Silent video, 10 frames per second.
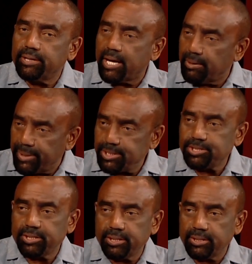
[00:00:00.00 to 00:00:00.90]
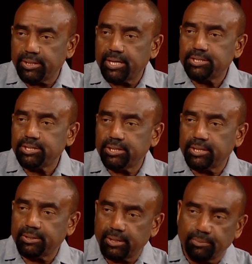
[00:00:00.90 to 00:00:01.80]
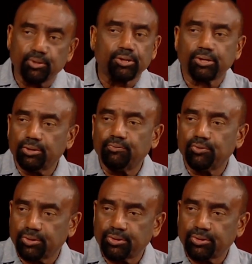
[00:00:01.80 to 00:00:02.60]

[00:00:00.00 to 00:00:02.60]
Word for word: now I'm 18, 19. I'm gonna go for a